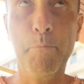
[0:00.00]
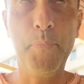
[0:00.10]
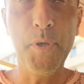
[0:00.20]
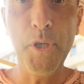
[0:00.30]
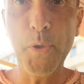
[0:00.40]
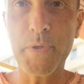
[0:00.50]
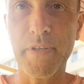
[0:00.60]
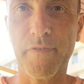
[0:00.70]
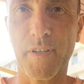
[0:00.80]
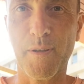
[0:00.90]

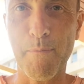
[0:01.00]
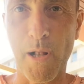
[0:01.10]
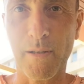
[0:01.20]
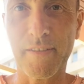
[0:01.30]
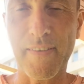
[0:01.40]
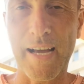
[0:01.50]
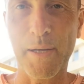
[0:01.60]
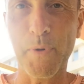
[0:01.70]
beautiful Moldavite,